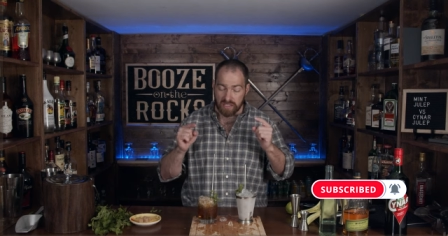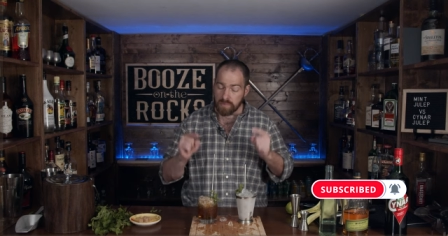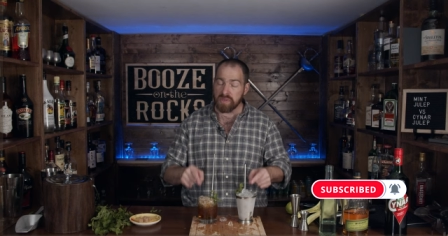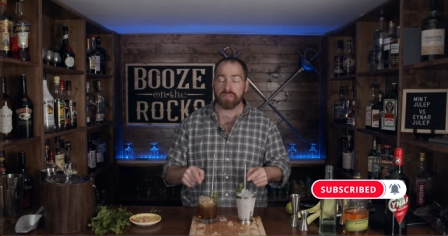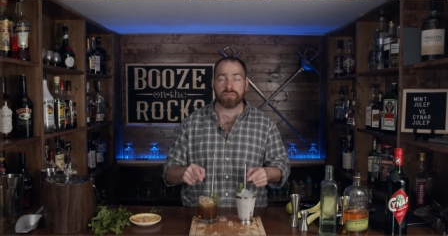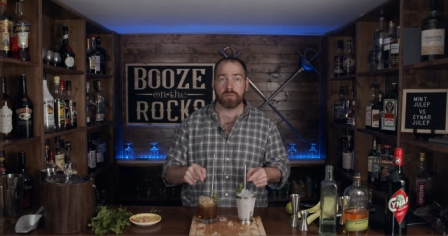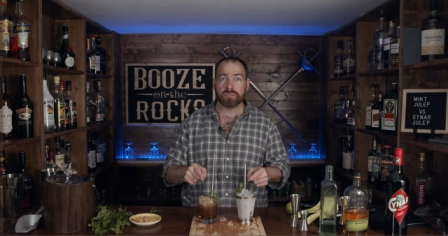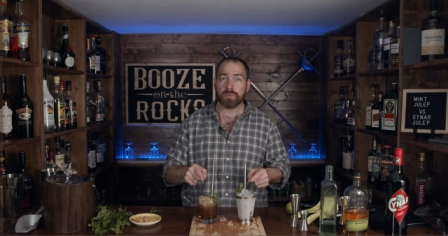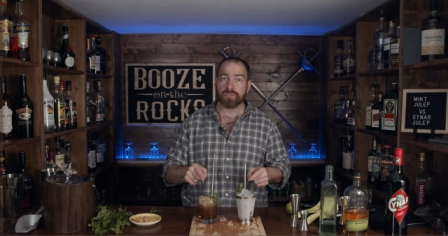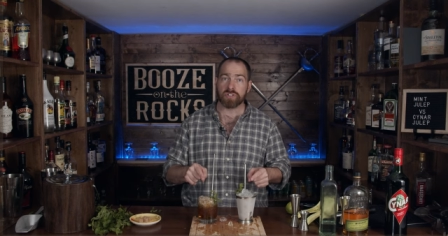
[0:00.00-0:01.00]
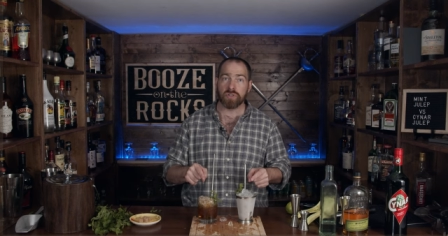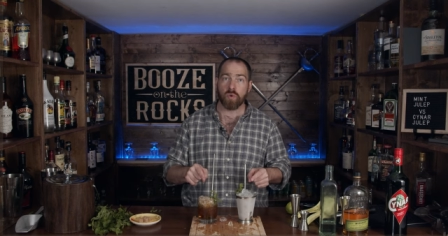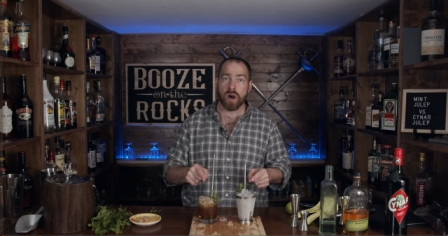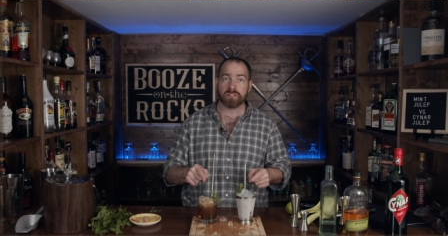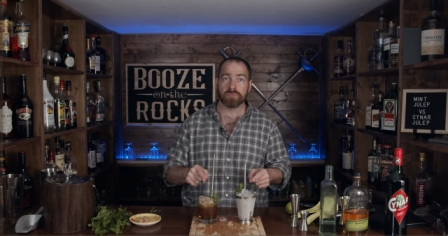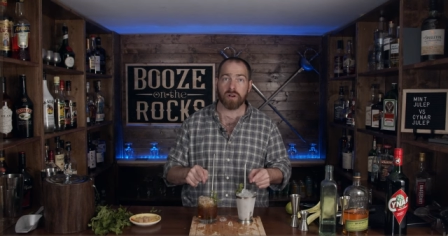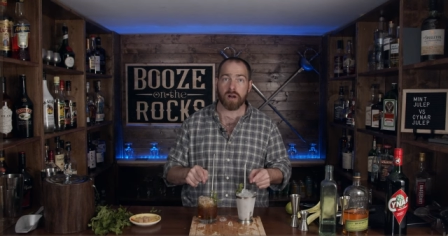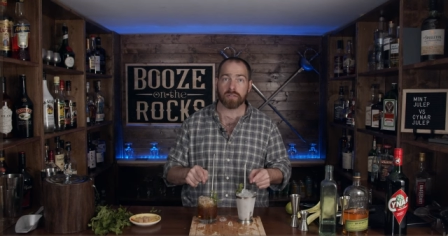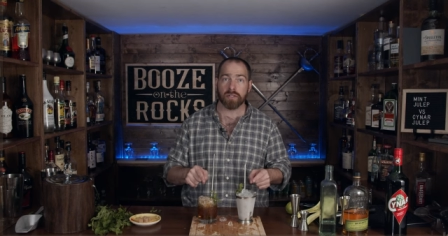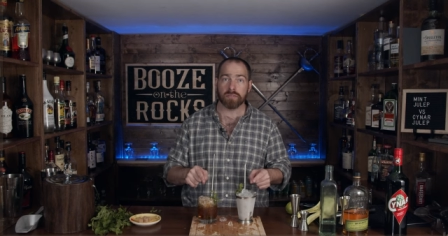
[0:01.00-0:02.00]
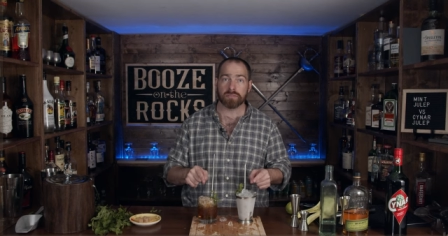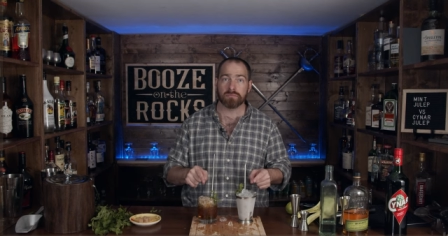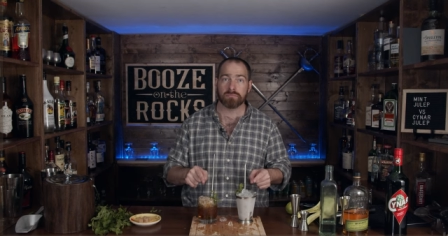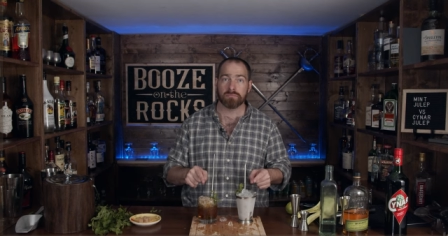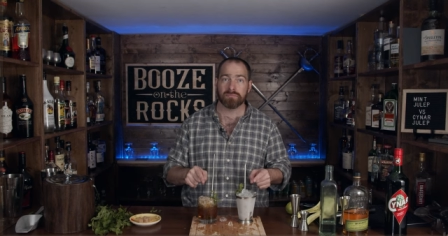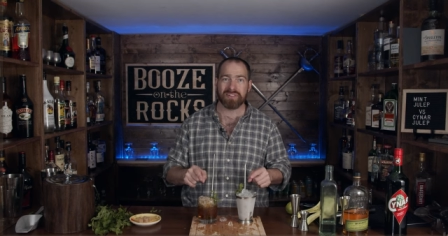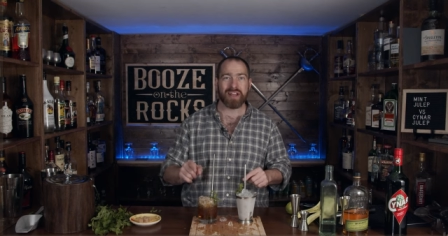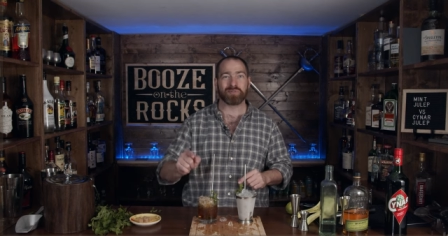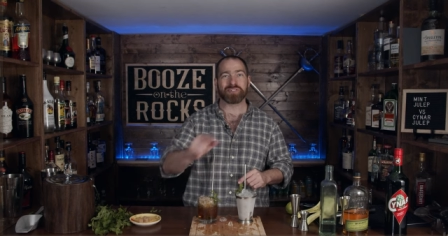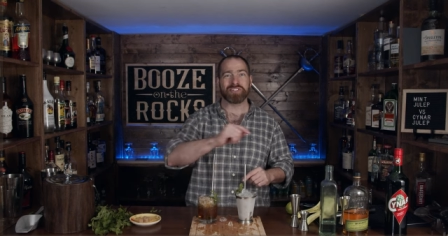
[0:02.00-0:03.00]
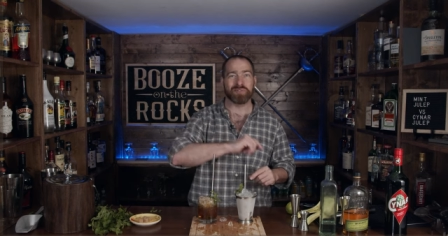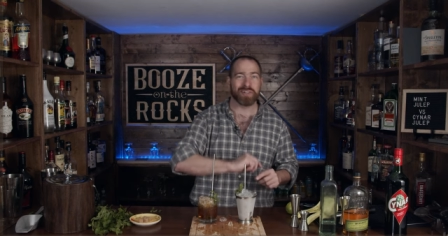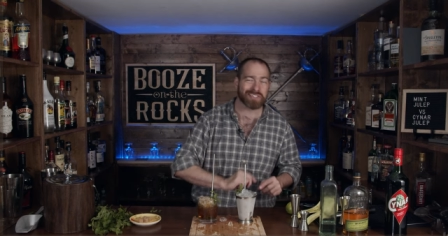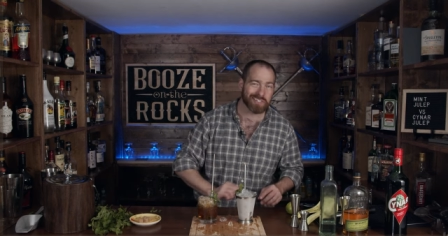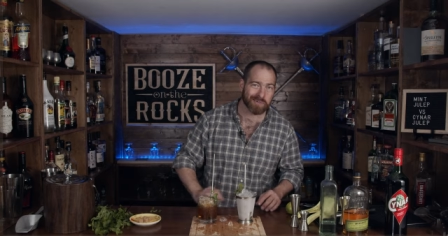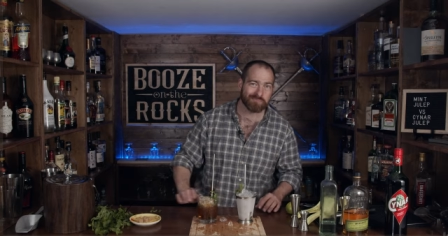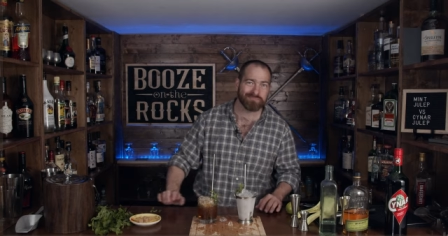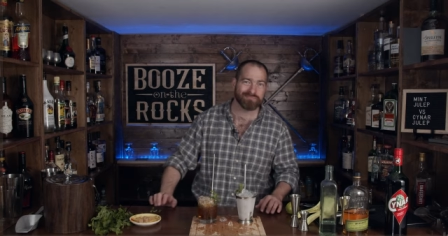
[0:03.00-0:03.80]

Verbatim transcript: Give me a thumbs up for two awesome cocktails, and we'll see you next time.